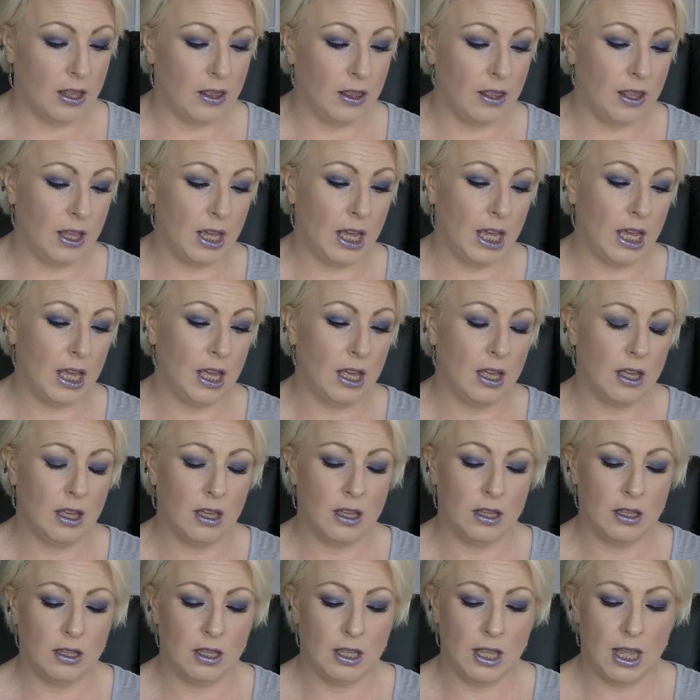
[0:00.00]

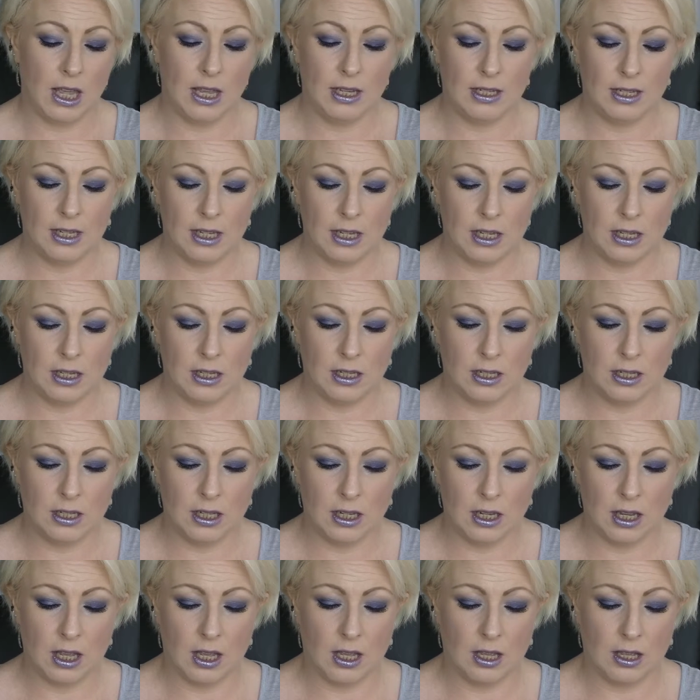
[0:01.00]
their
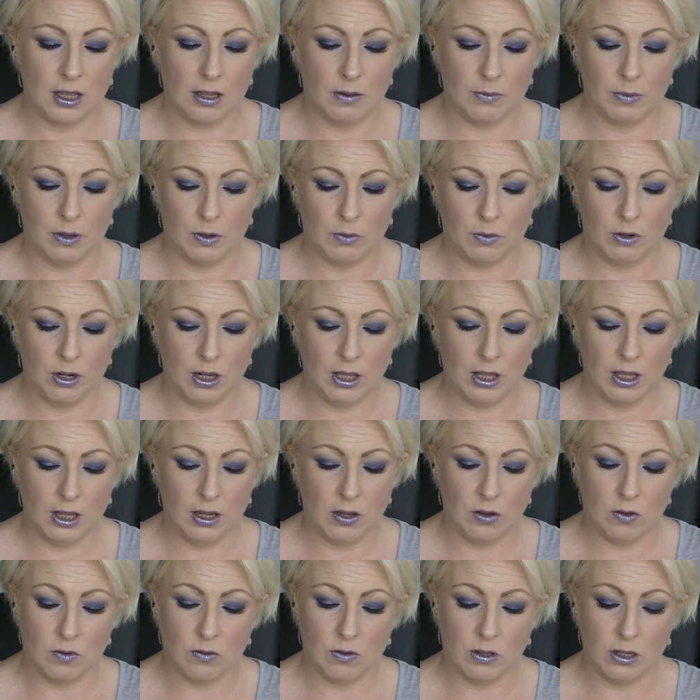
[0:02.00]
Essie's, what do they
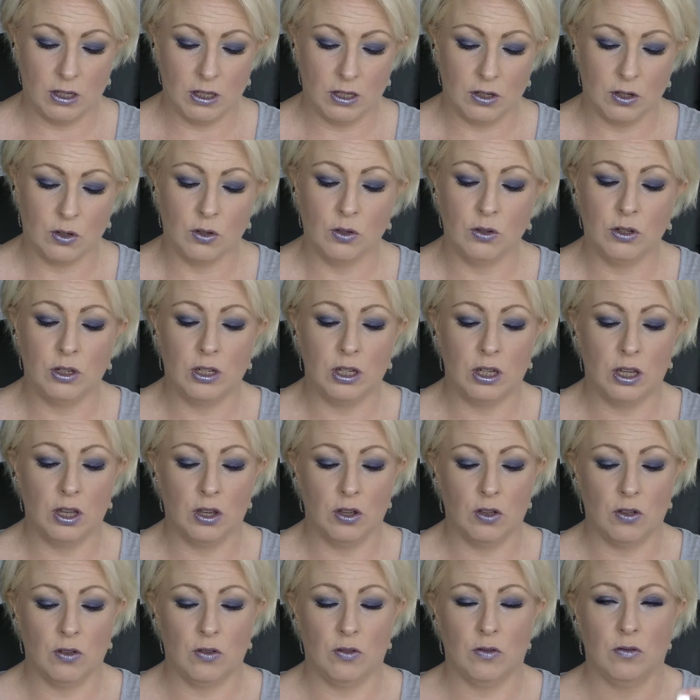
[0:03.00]
call this? Good to
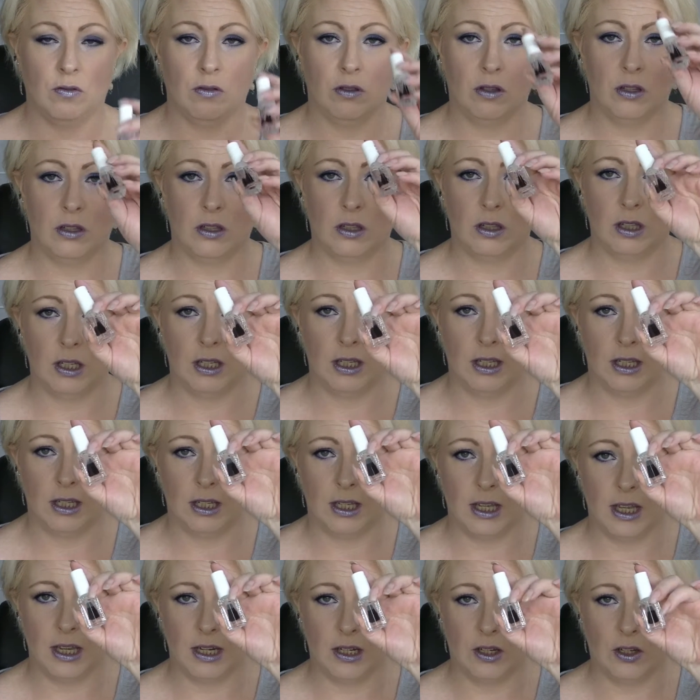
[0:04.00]
Go. This
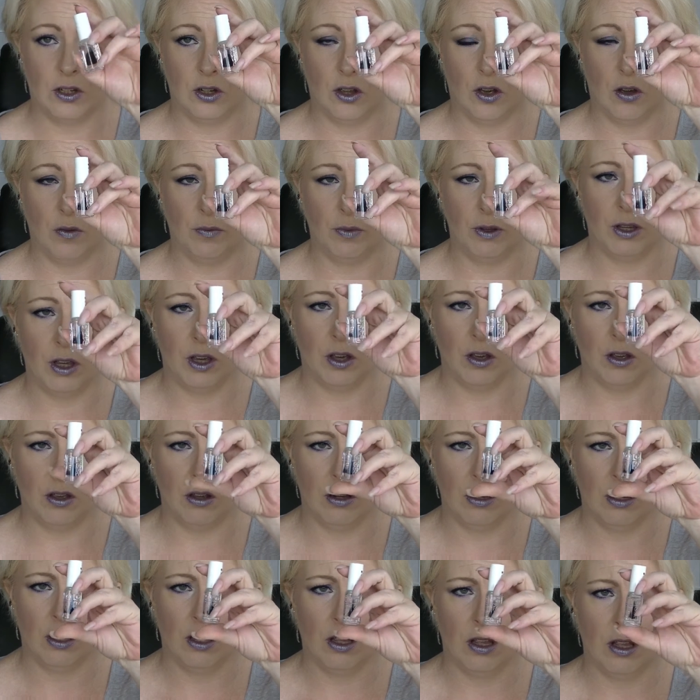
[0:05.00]
is their top
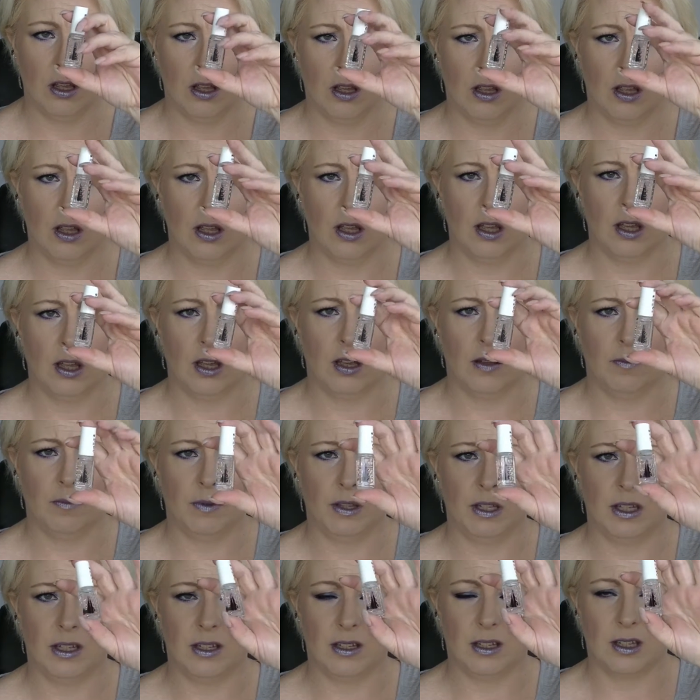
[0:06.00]
coat.
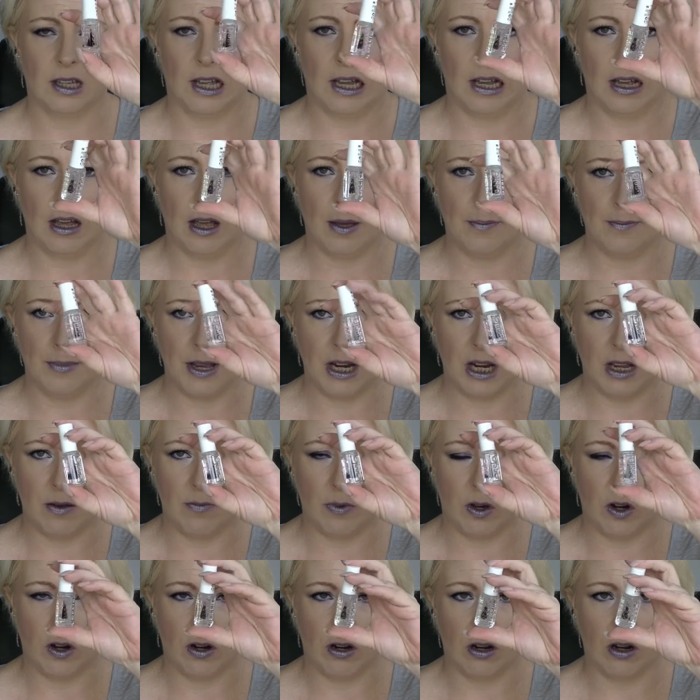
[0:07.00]
This is like a mini
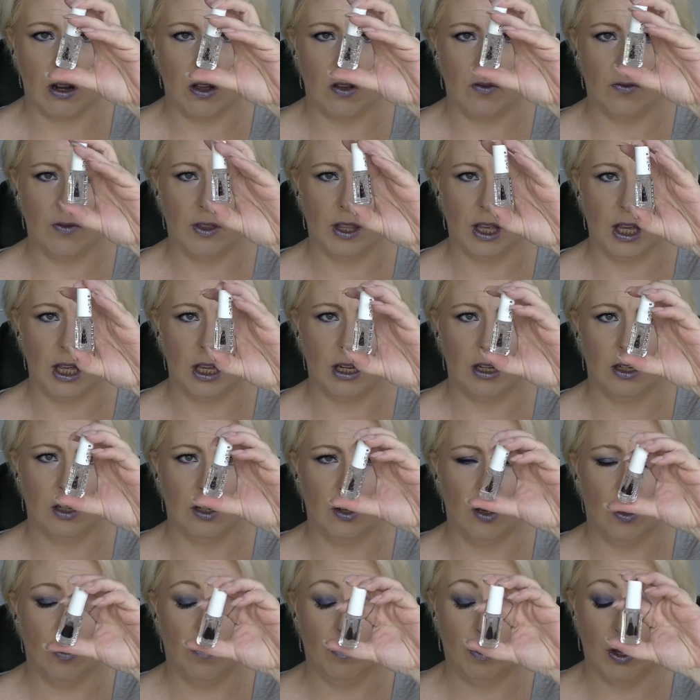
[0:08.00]
bottle of their
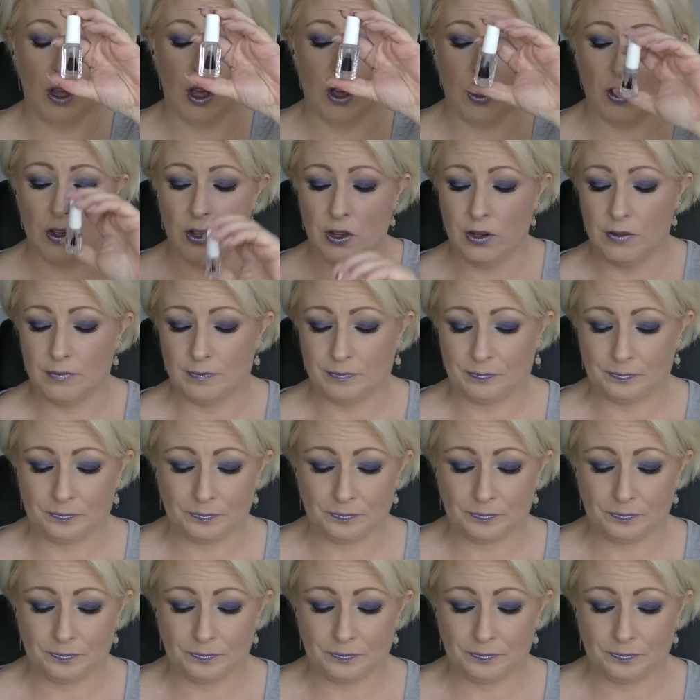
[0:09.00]
top coat.